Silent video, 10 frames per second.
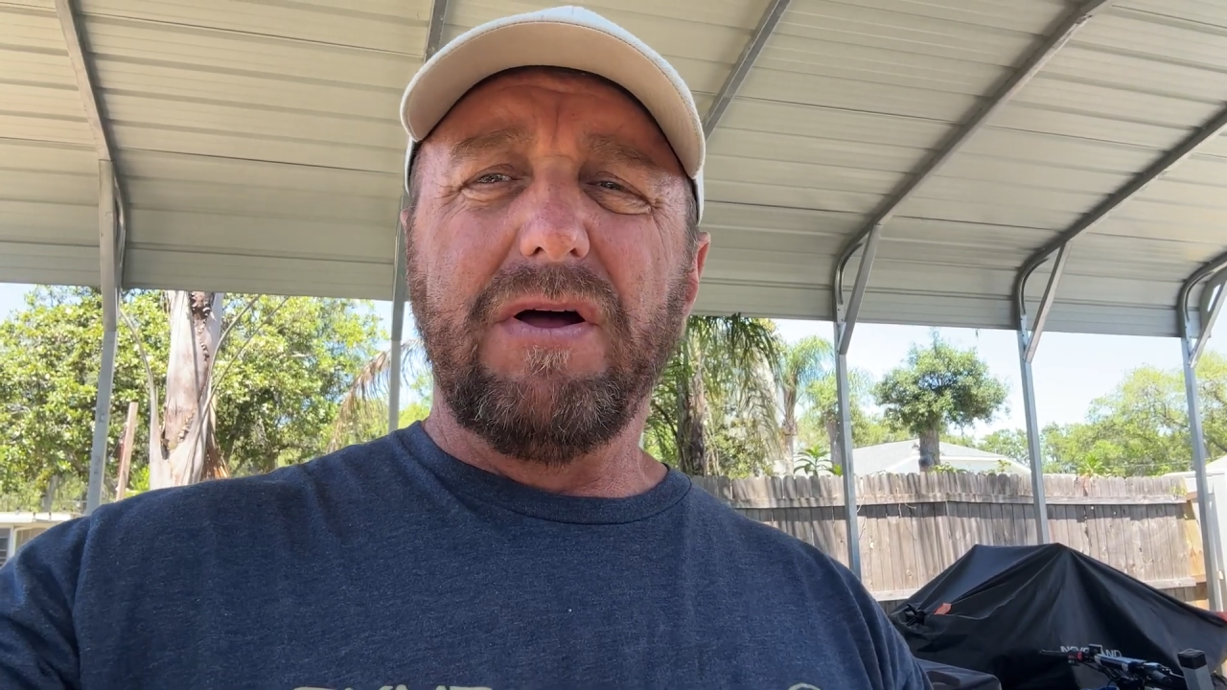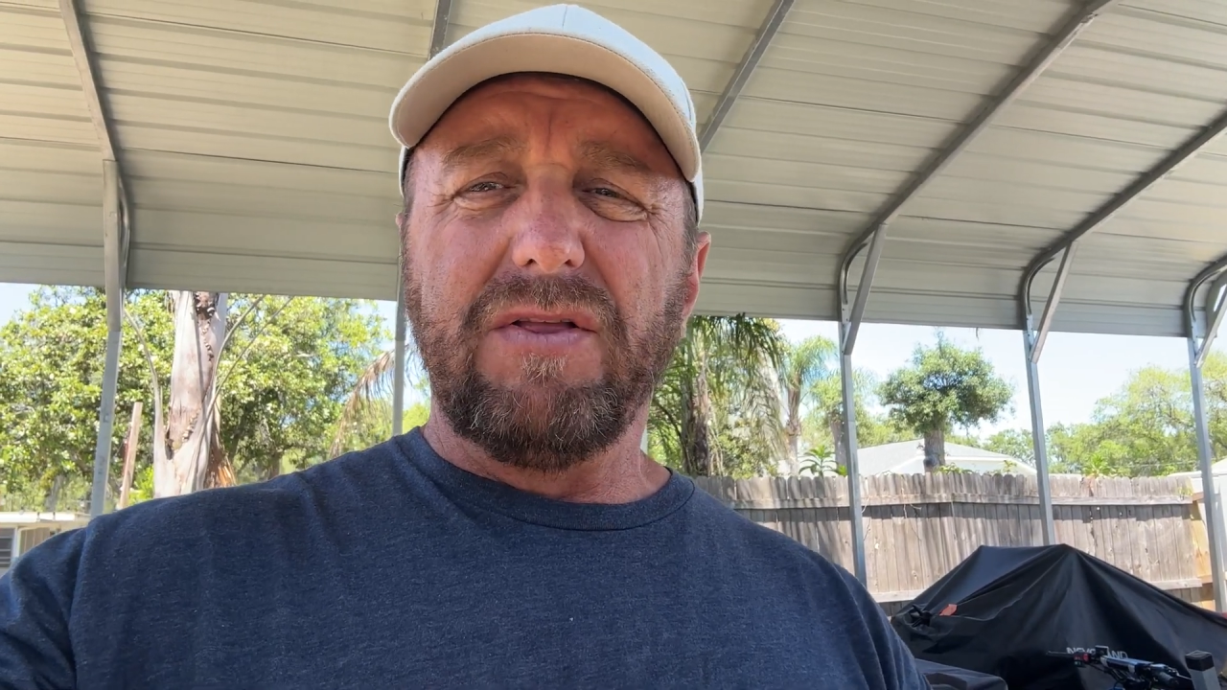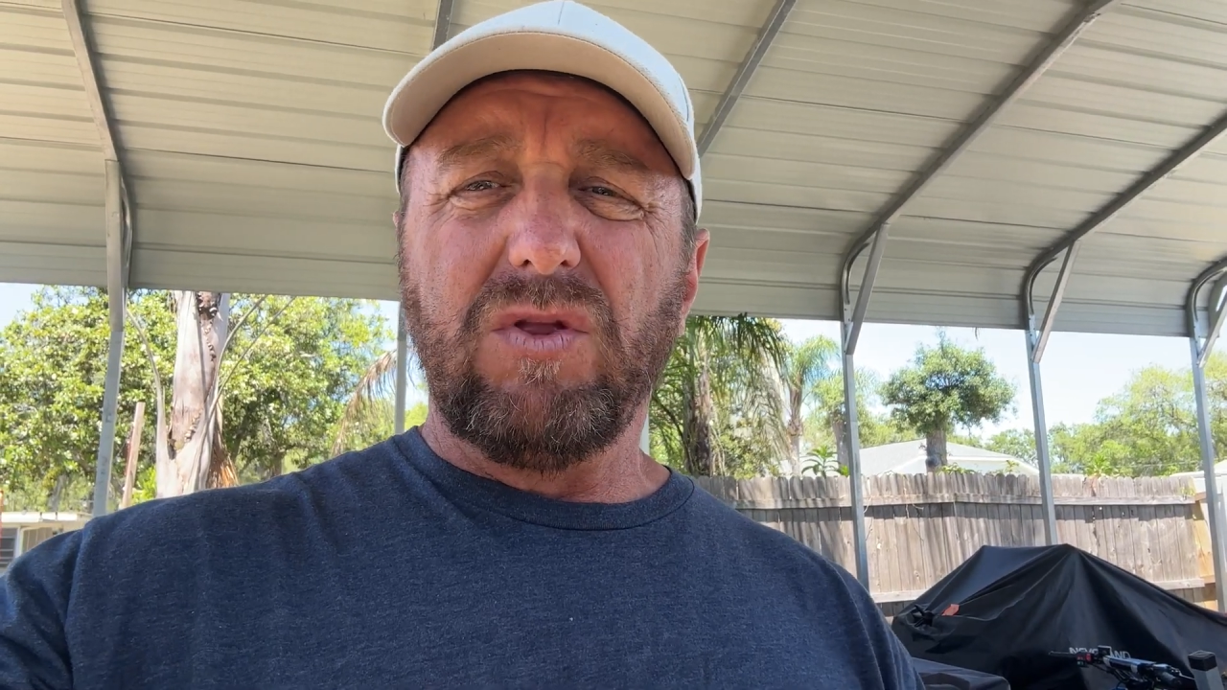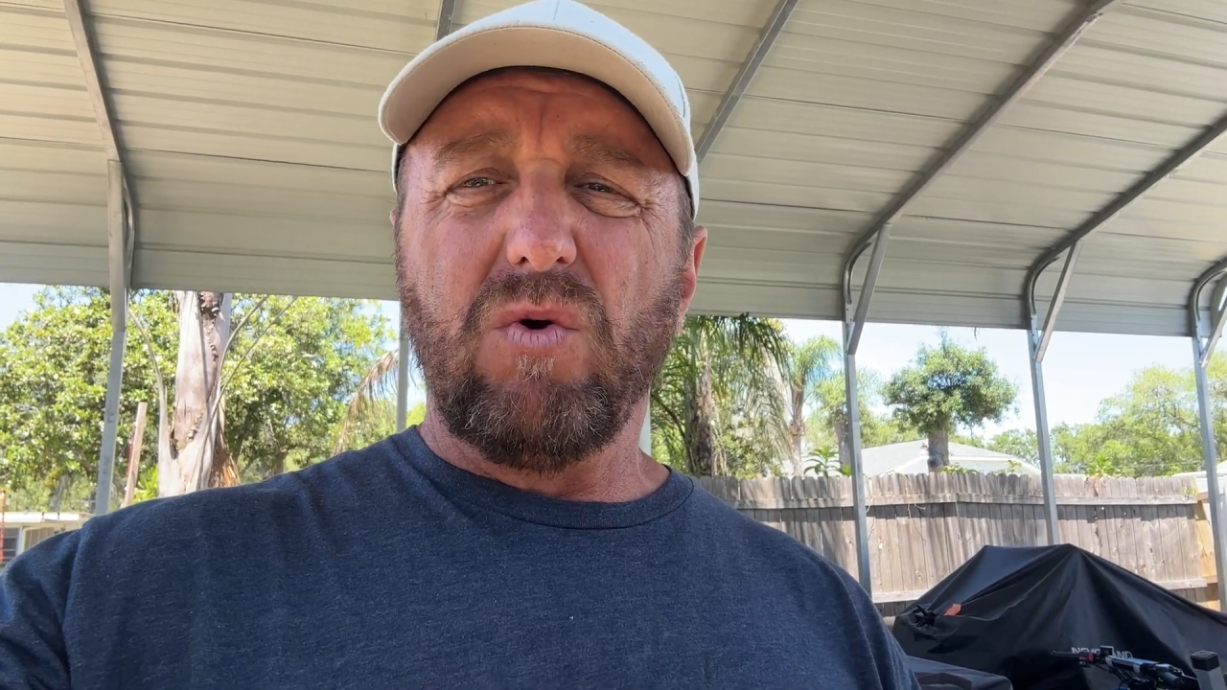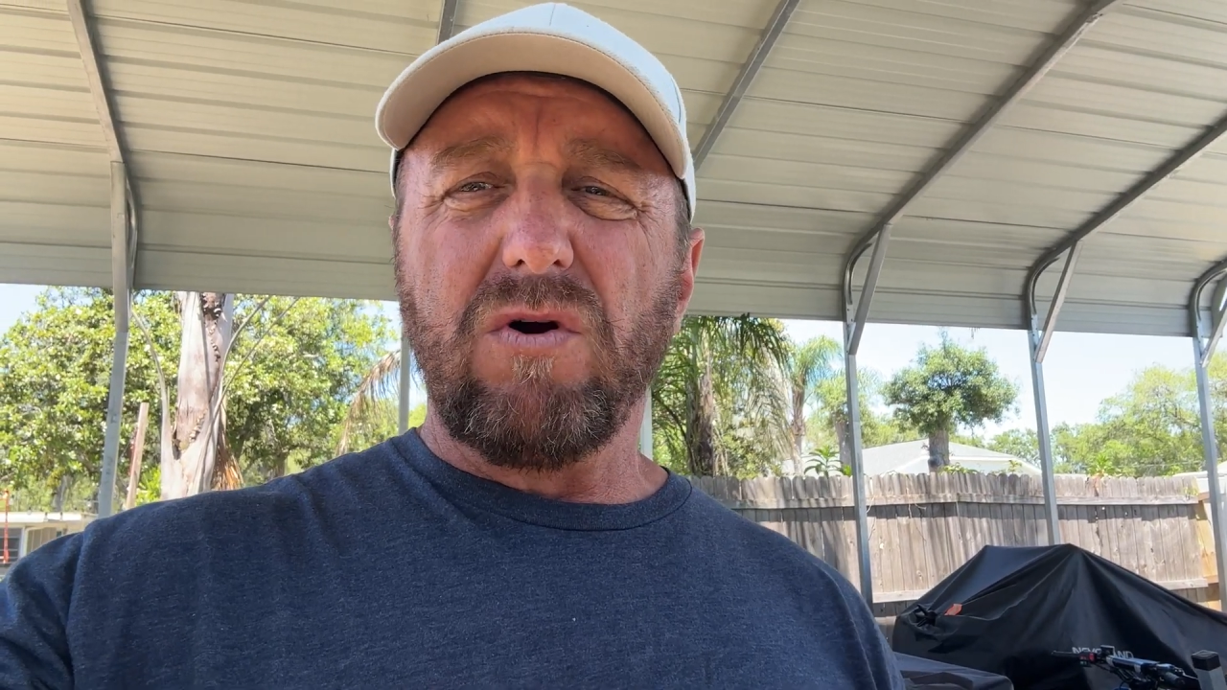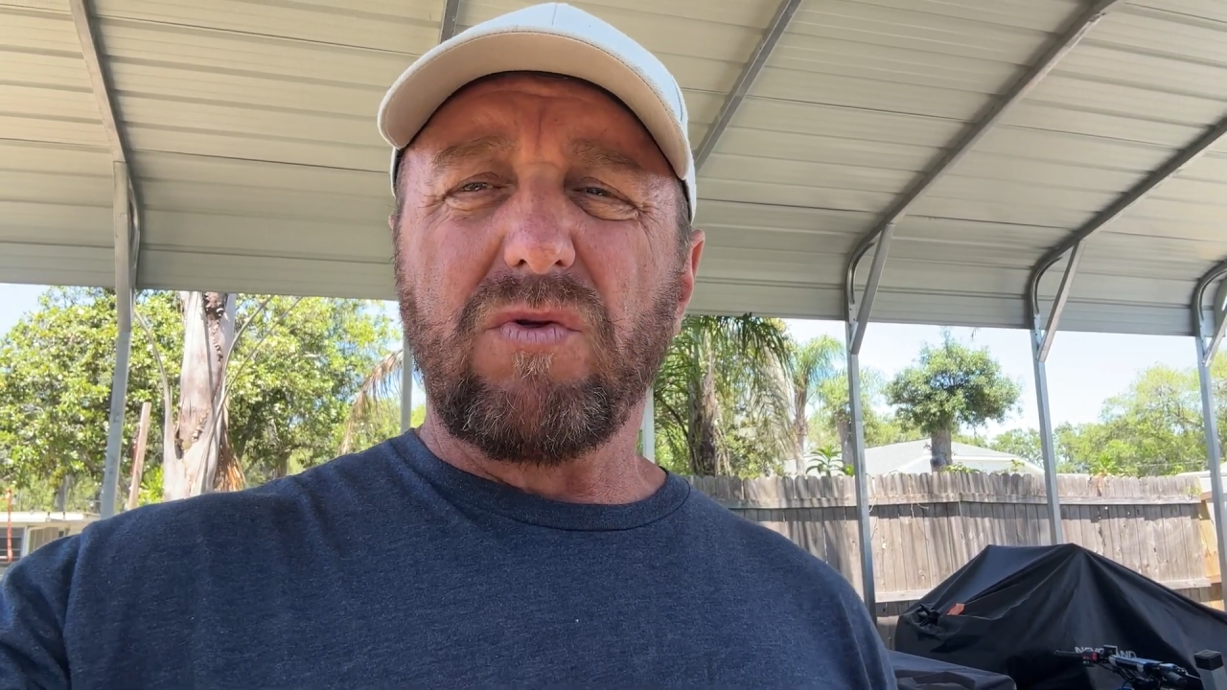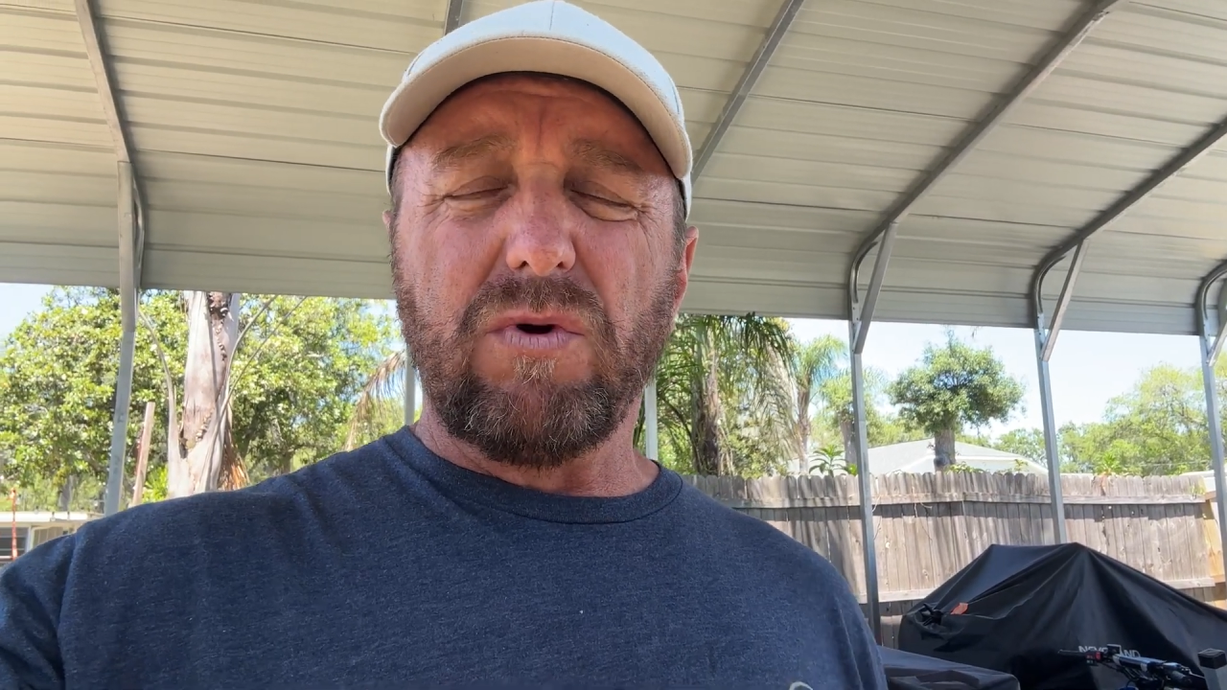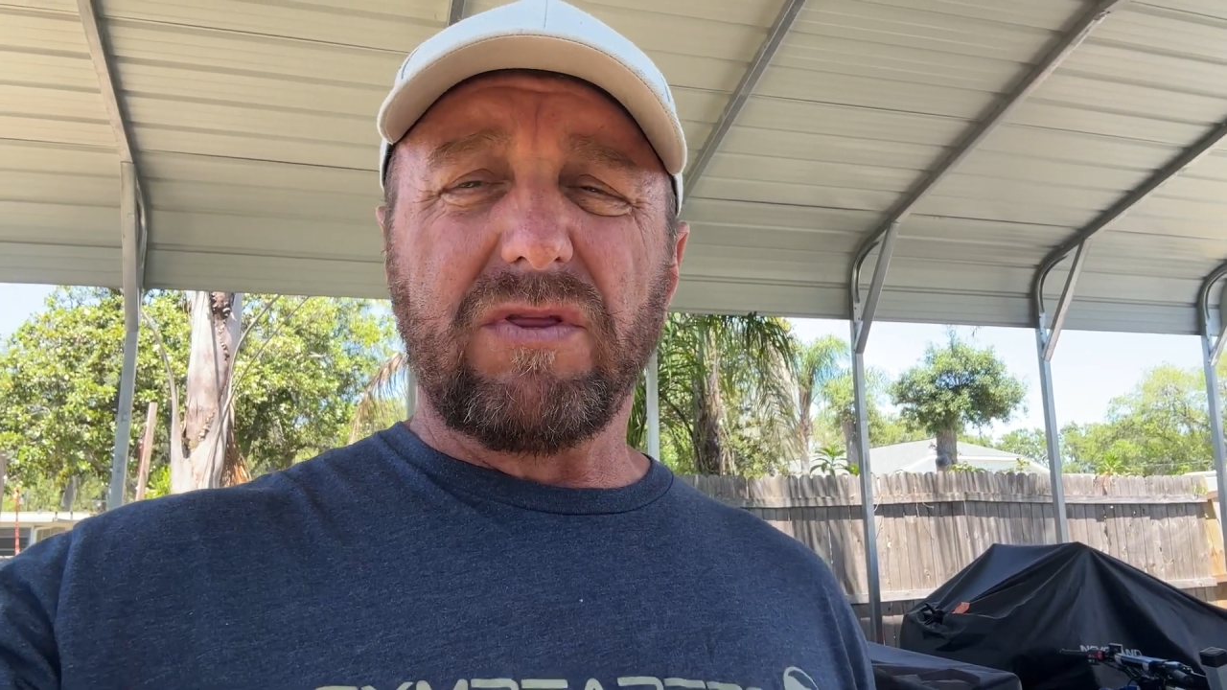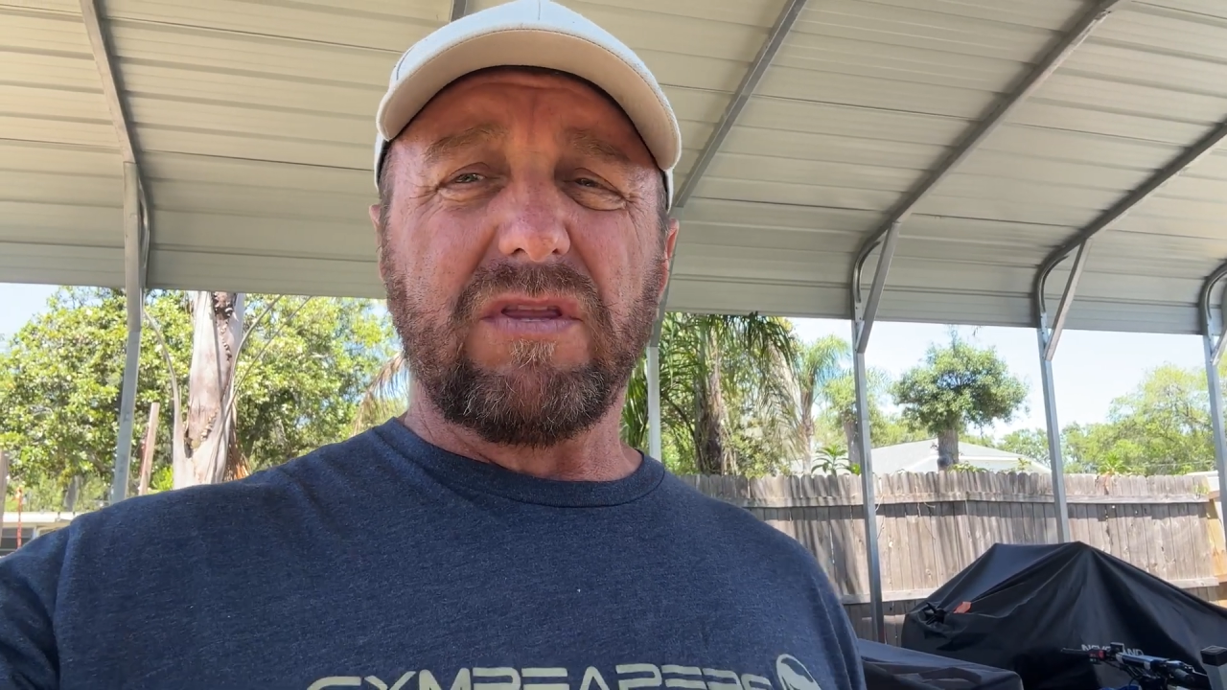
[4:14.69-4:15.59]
north with